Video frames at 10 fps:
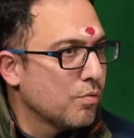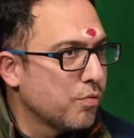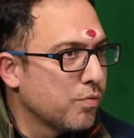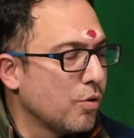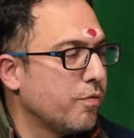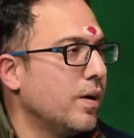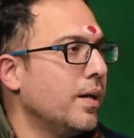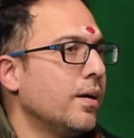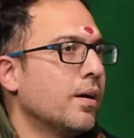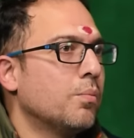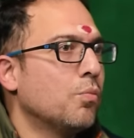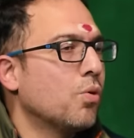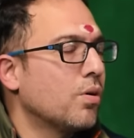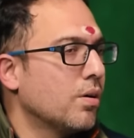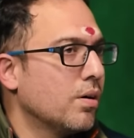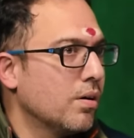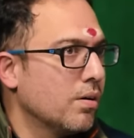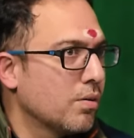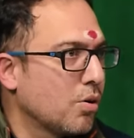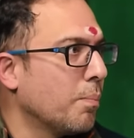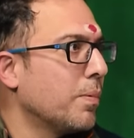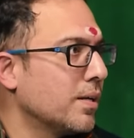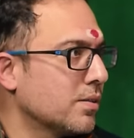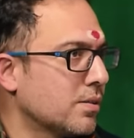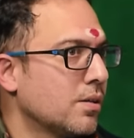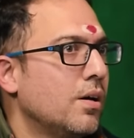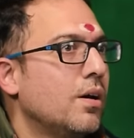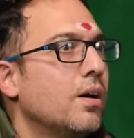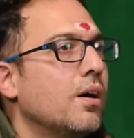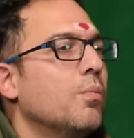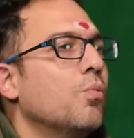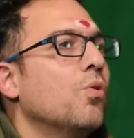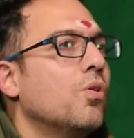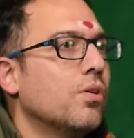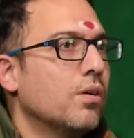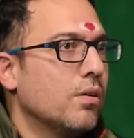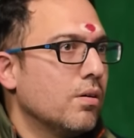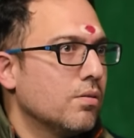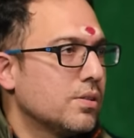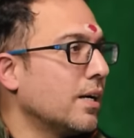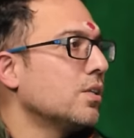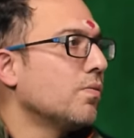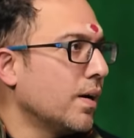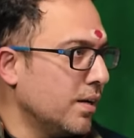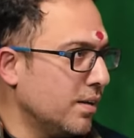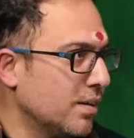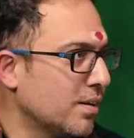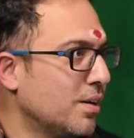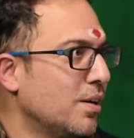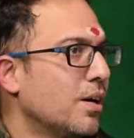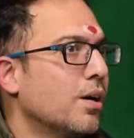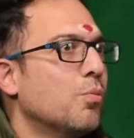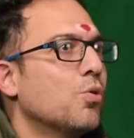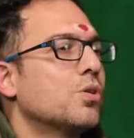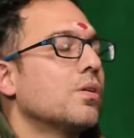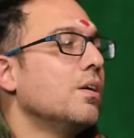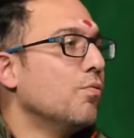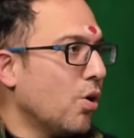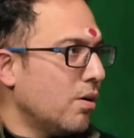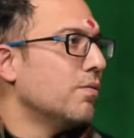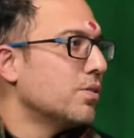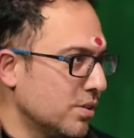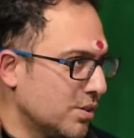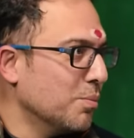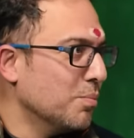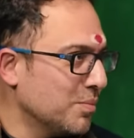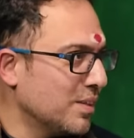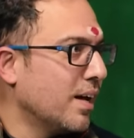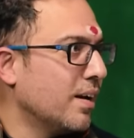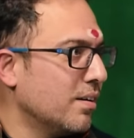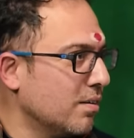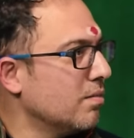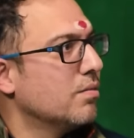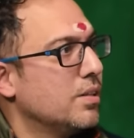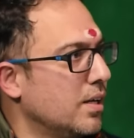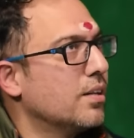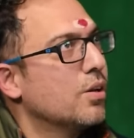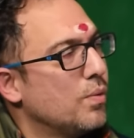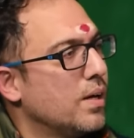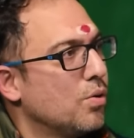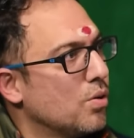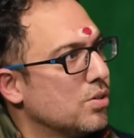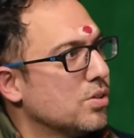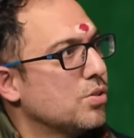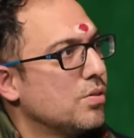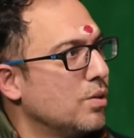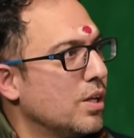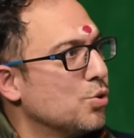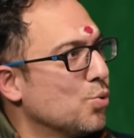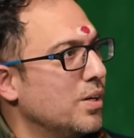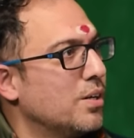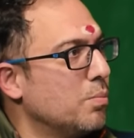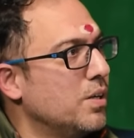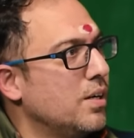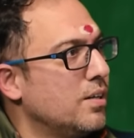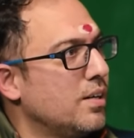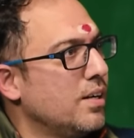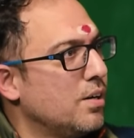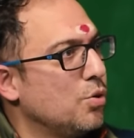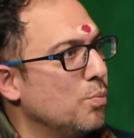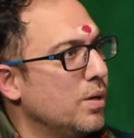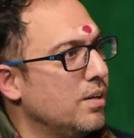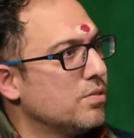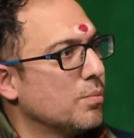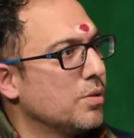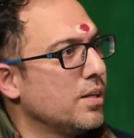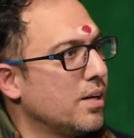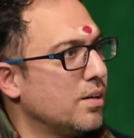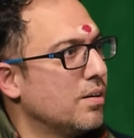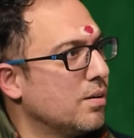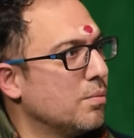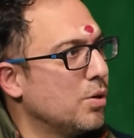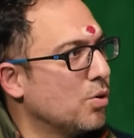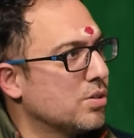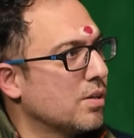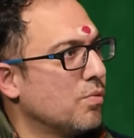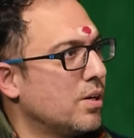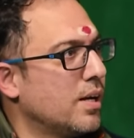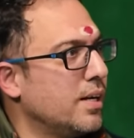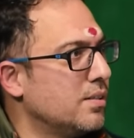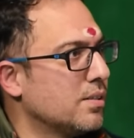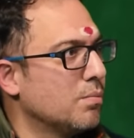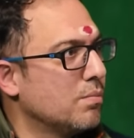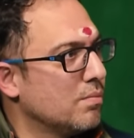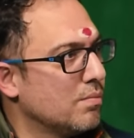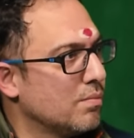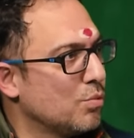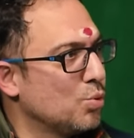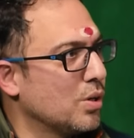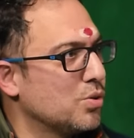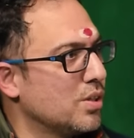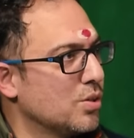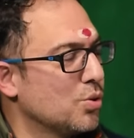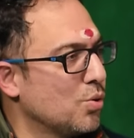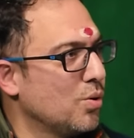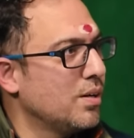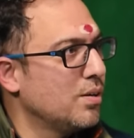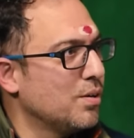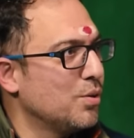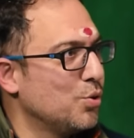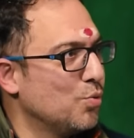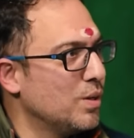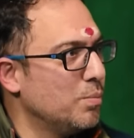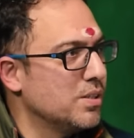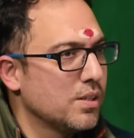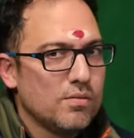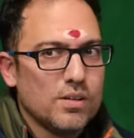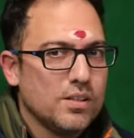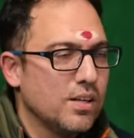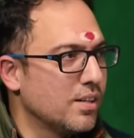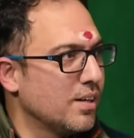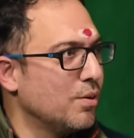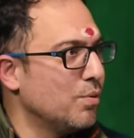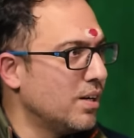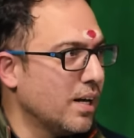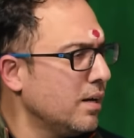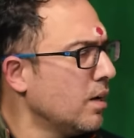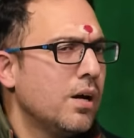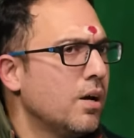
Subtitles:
fulfilling and more complex, a more satisfying, a more evolved system than the other, where you are just, there is no intermediary and you believe something, and because someone died some 2000 years ago and you will be saved and the other guy will die.